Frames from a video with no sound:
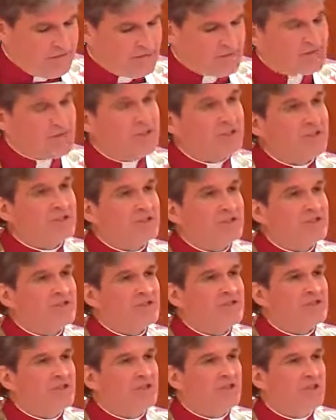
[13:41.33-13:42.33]
See, this
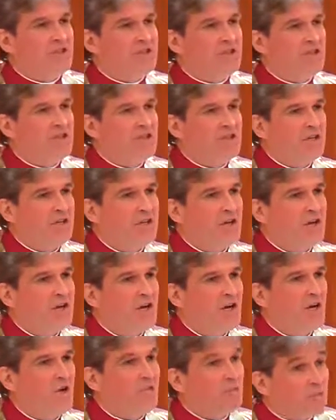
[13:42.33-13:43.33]
is the
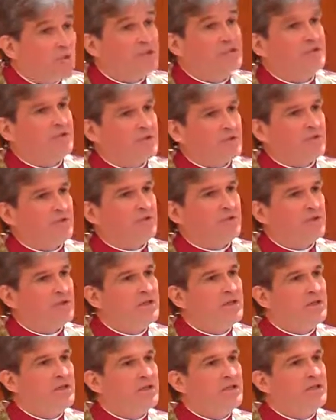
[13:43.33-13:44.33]
original
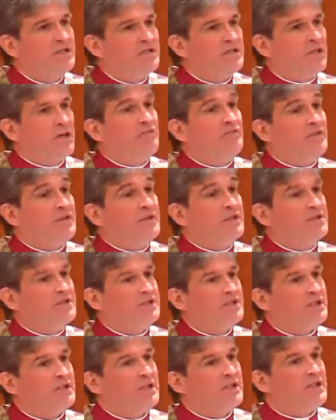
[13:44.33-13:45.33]

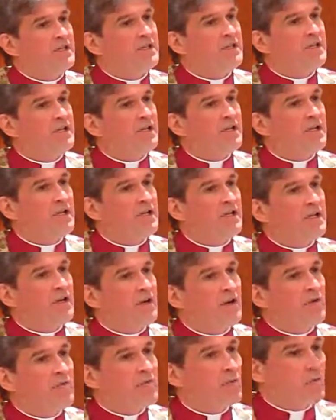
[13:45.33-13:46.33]
definition
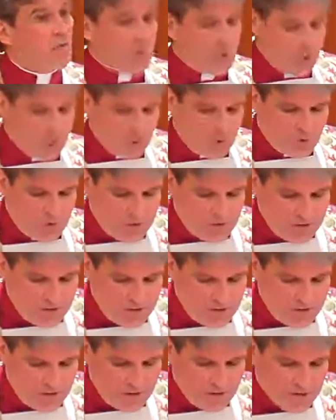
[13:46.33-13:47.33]
of the word
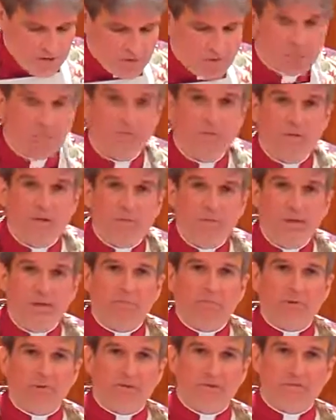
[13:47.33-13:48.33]

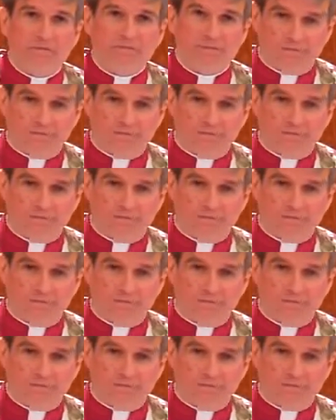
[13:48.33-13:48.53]
remember.